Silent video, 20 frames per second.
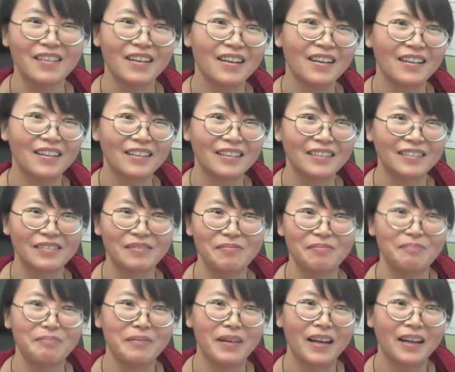um,
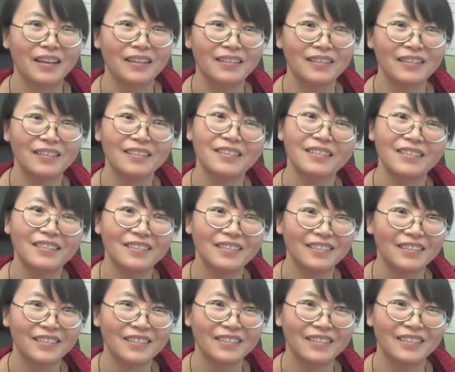bad
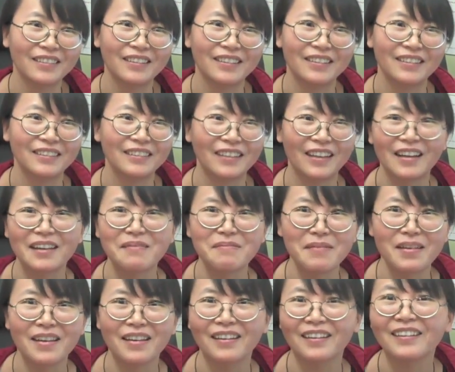you know,
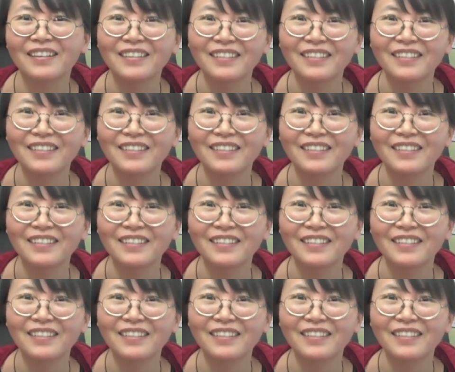nightmare.